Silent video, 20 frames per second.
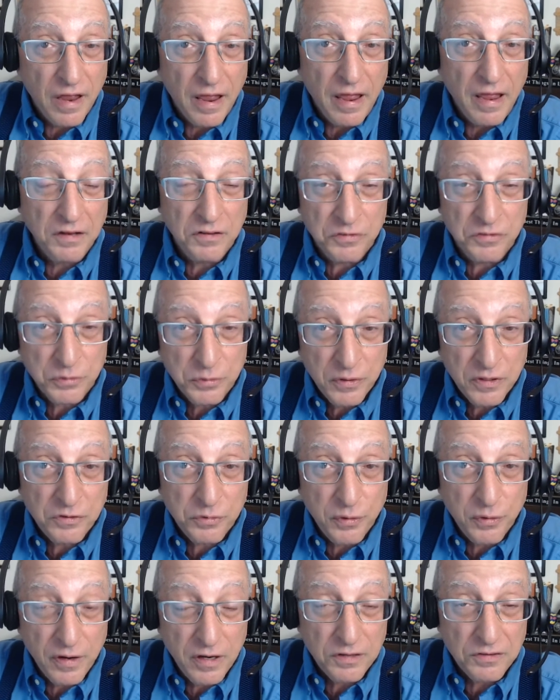entering
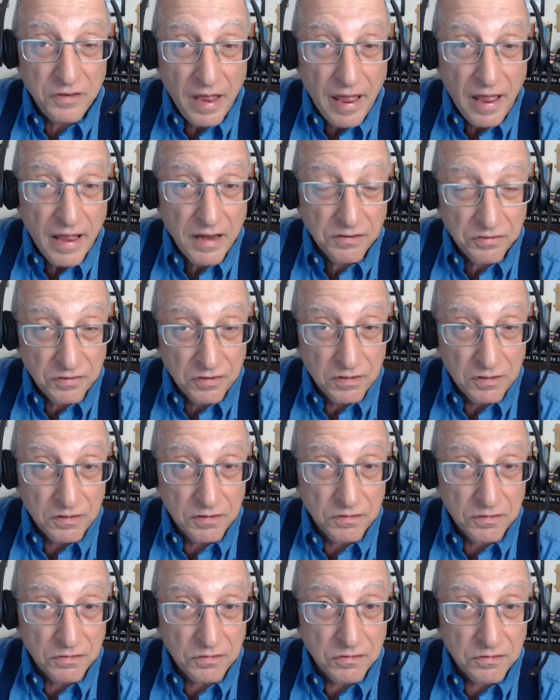
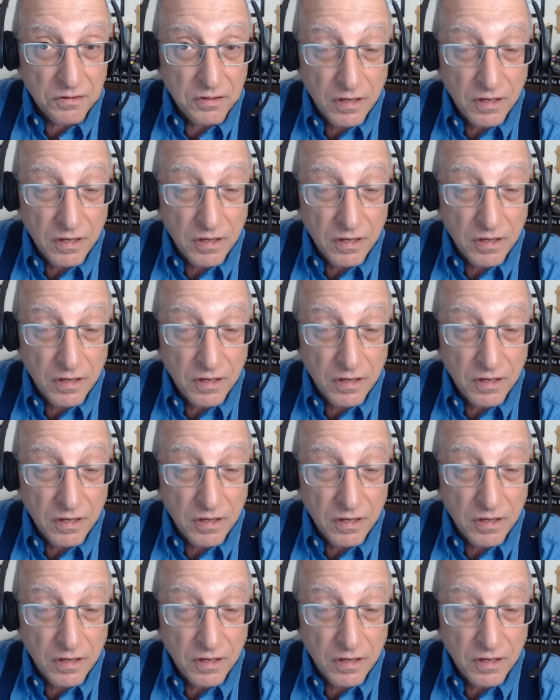transactions